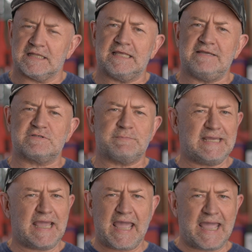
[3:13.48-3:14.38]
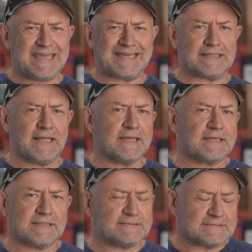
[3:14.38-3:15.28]
leaves me hanging, like
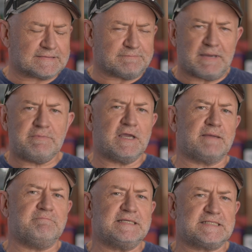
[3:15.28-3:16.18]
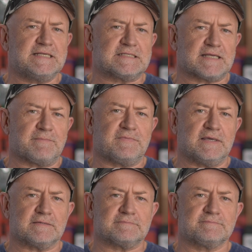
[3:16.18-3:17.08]
maybe I'm missing
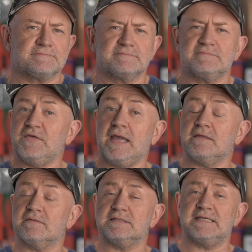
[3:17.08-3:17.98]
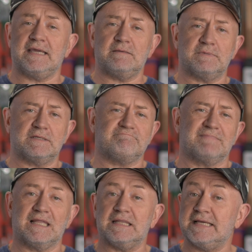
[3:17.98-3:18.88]
something. Thank the dead but
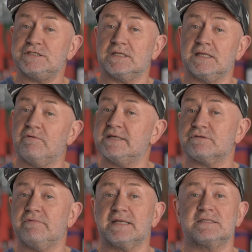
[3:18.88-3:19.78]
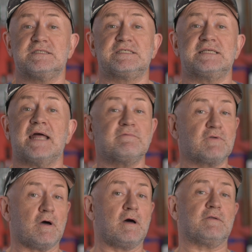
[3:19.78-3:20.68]
allegedly resurrected Son of
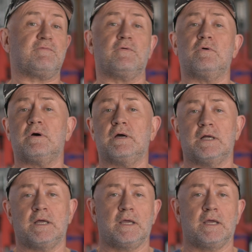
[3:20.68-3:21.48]
God for